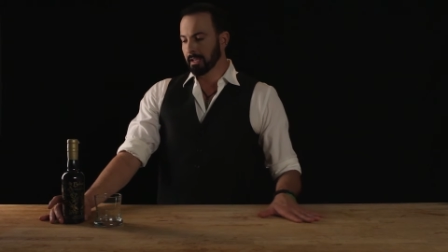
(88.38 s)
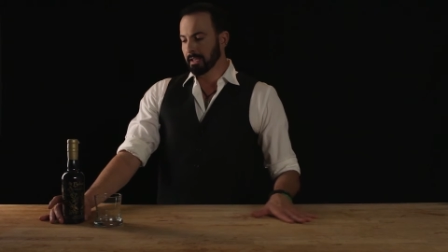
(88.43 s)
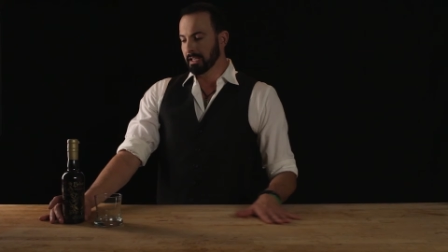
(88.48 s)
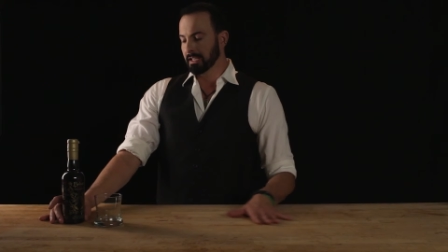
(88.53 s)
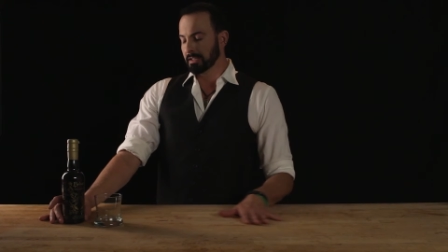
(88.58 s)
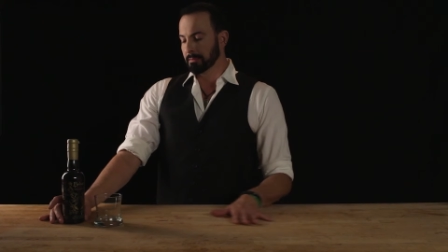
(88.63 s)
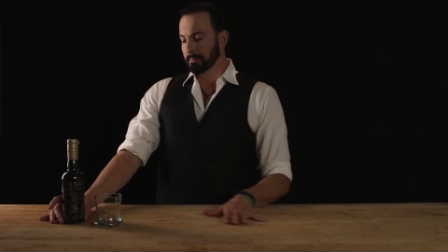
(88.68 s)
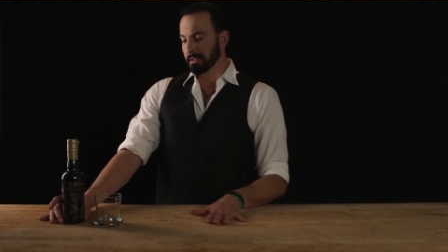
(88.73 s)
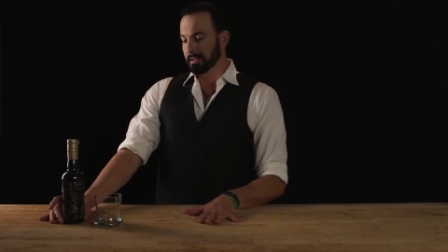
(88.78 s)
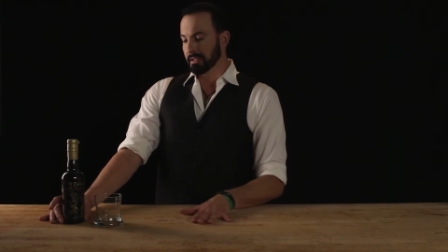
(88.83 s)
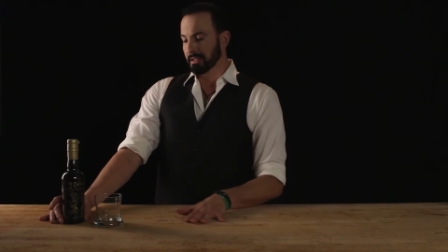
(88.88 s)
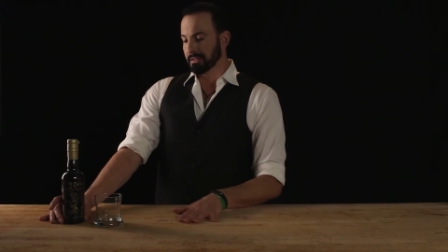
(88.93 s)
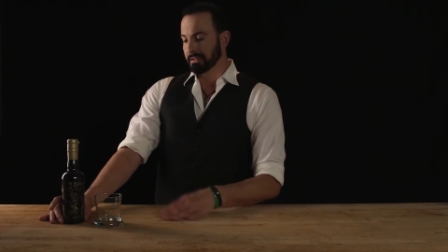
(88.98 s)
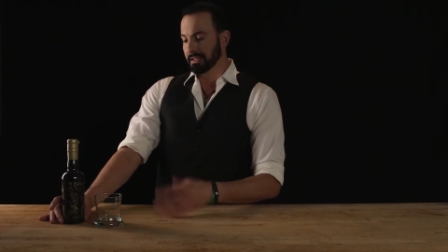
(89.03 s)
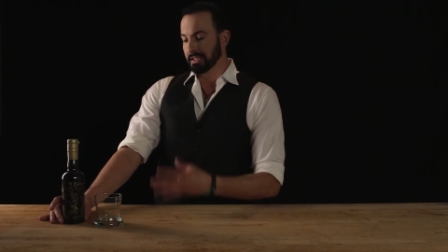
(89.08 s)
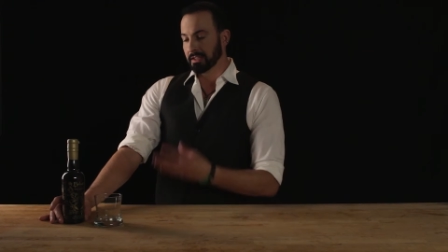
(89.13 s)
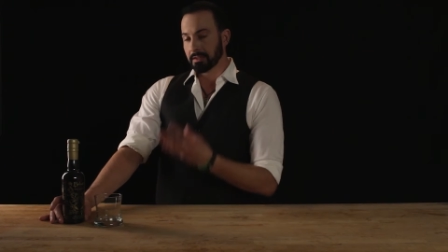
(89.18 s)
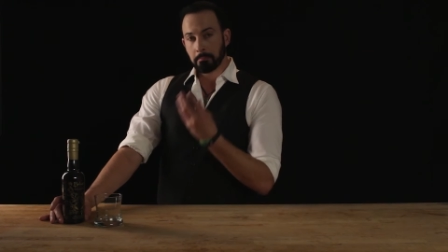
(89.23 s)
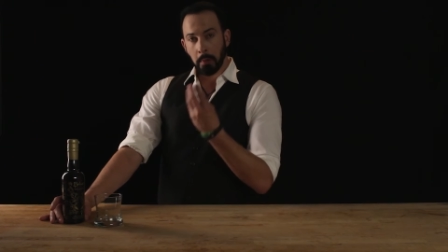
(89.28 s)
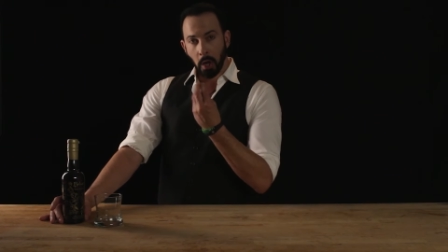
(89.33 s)
is because
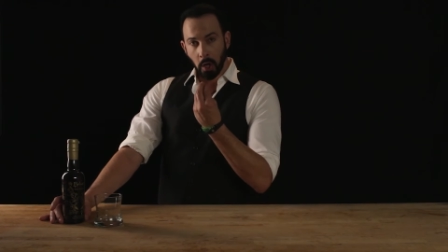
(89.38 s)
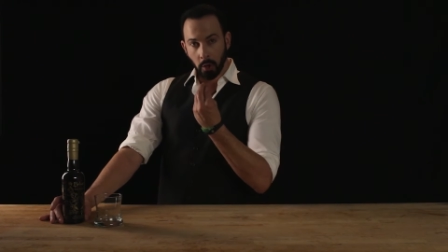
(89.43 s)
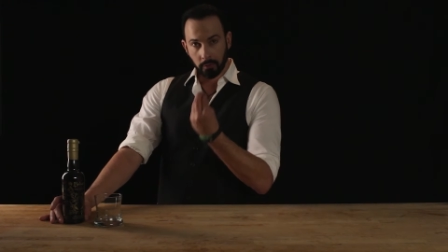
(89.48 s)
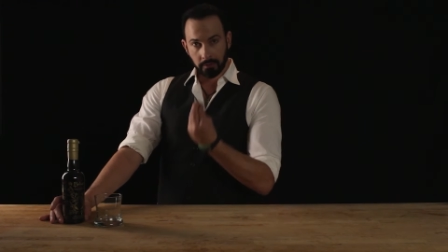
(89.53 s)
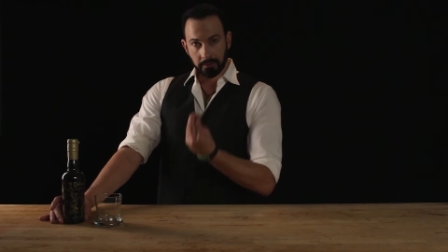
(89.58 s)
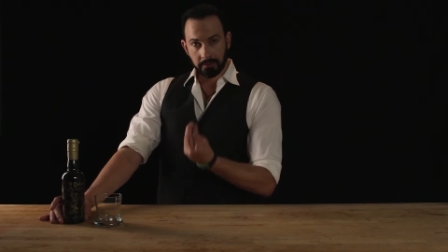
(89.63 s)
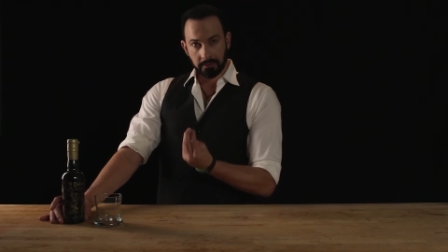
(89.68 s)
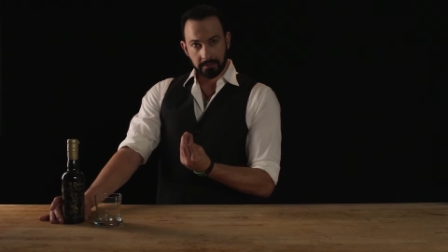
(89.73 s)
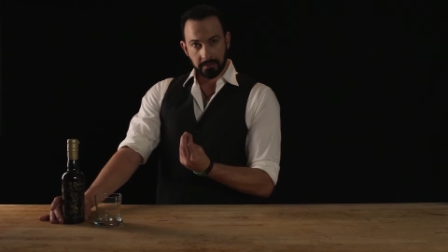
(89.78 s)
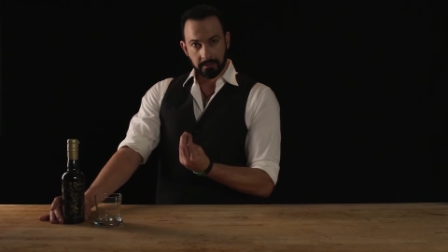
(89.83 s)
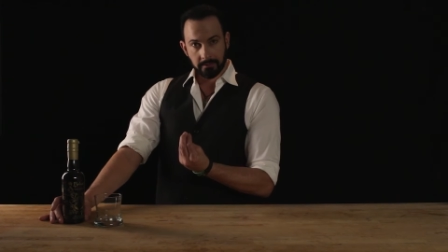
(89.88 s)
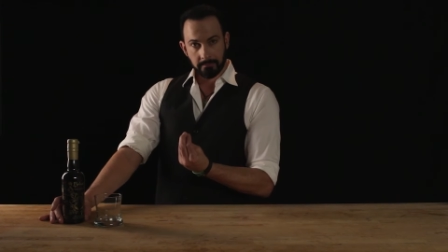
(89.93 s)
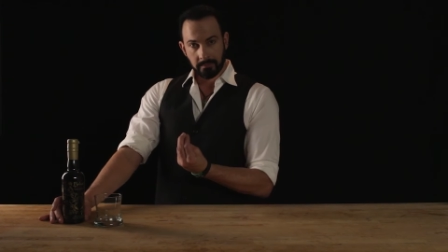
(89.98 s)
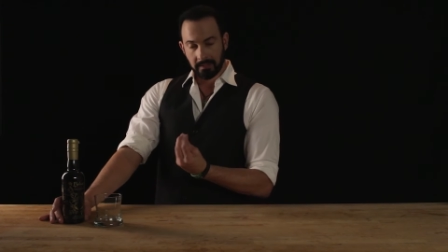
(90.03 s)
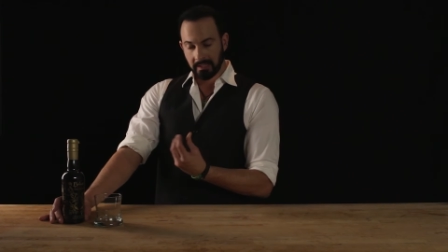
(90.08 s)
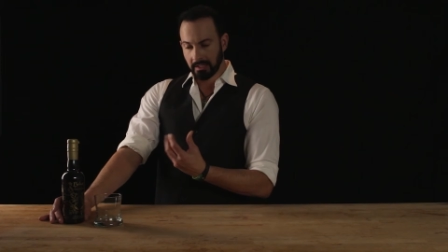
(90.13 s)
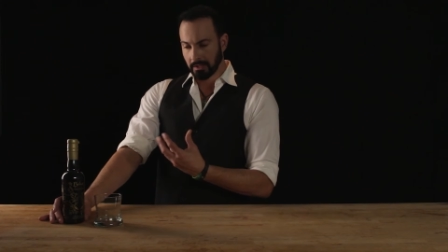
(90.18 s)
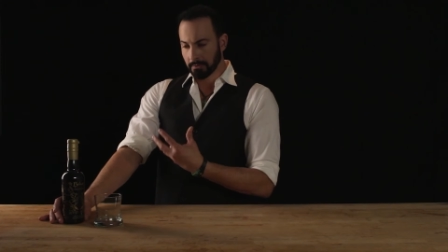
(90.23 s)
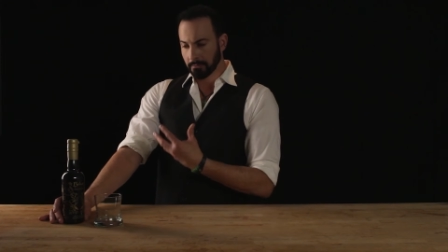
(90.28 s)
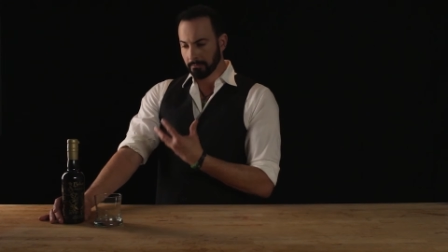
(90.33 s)
it's potent
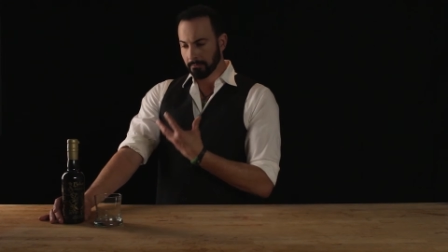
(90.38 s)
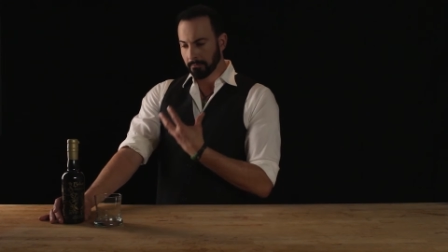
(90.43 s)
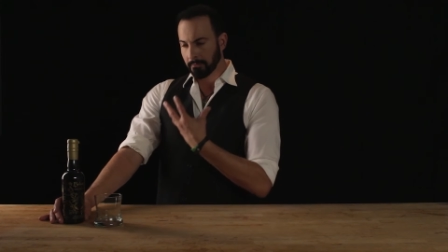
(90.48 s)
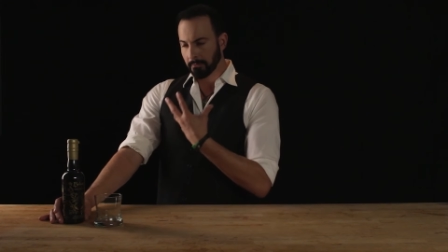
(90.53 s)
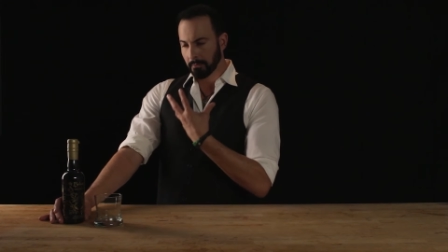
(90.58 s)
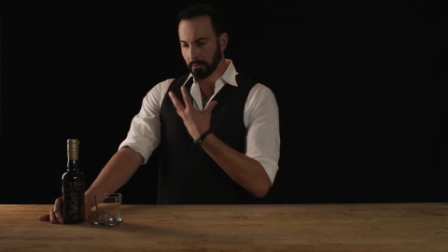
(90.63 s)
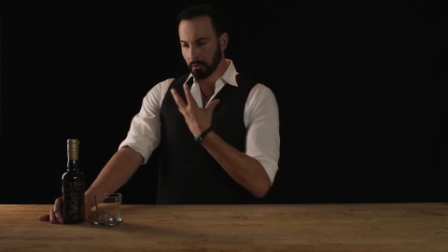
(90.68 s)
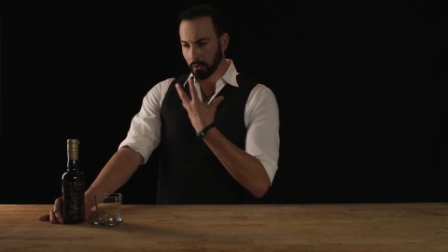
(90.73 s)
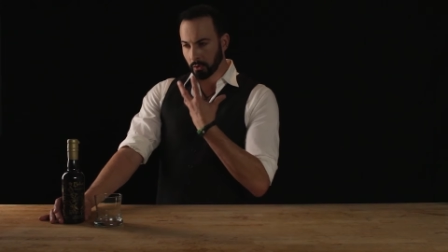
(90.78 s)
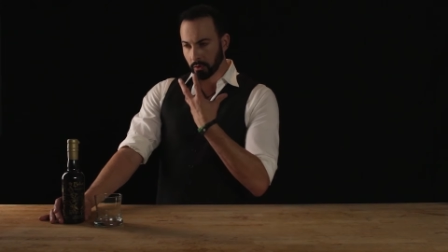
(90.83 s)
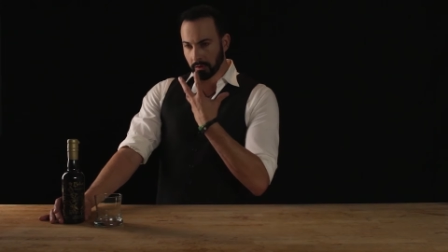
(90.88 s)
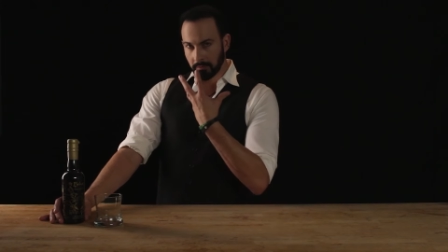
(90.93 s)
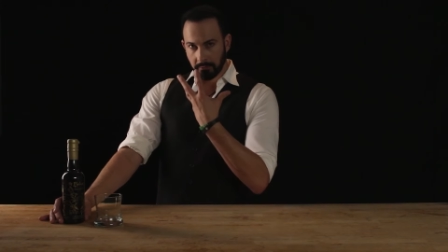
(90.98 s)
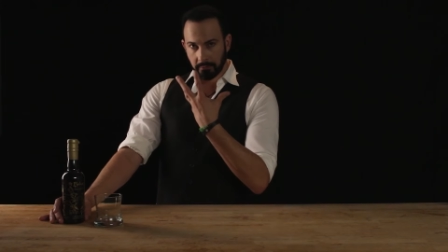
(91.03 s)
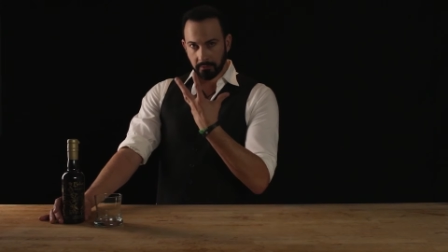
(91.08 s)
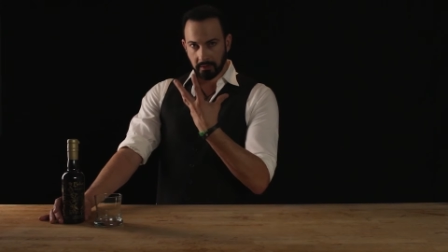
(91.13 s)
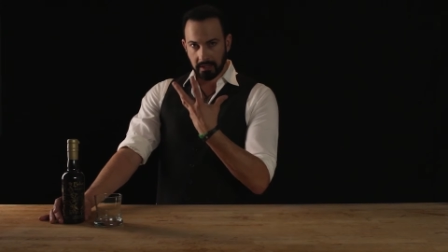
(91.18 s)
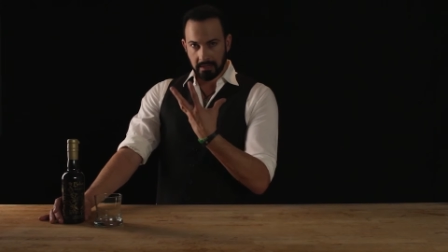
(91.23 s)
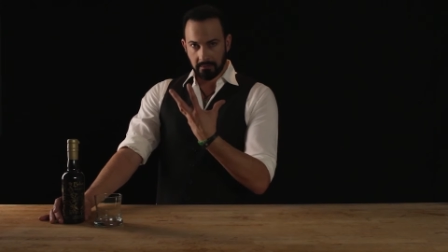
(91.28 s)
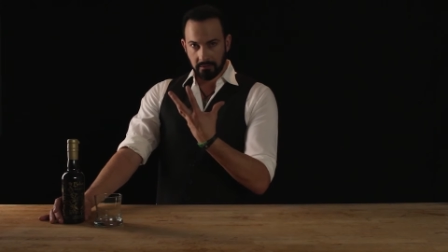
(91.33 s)
and it's full of
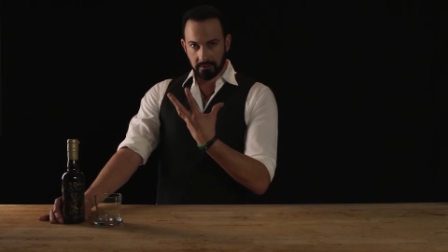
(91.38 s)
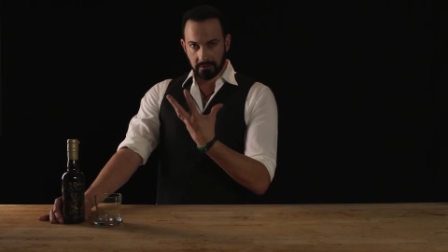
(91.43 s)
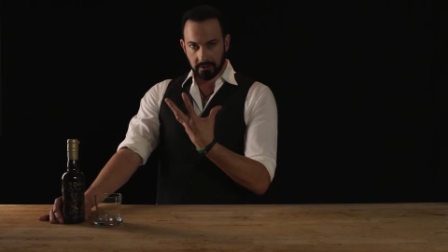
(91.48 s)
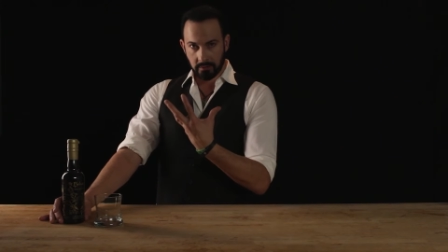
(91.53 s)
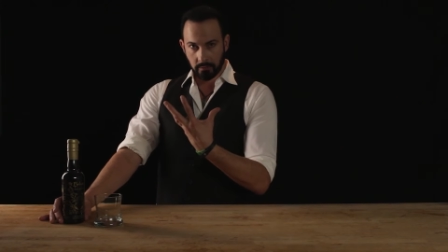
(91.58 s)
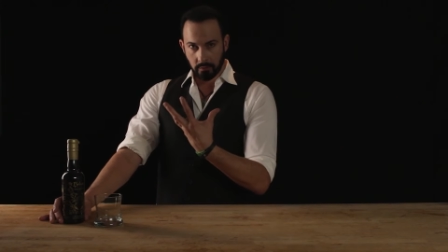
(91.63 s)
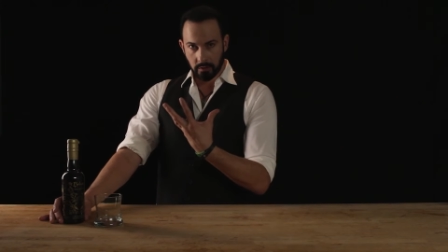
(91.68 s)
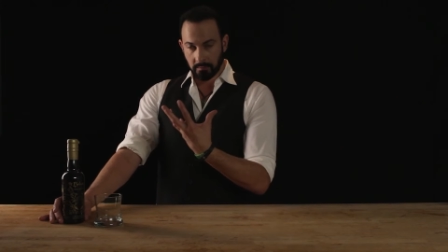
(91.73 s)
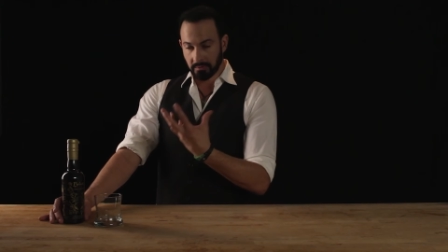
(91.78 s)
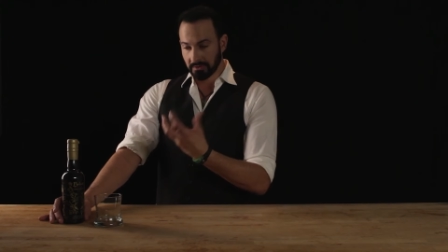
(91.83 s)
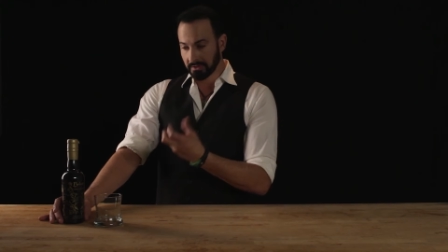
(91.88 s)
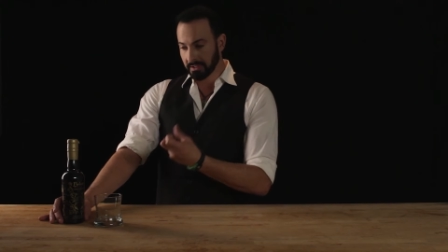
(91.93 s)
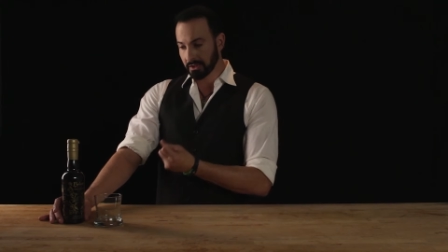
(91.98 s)
flavors and aromas.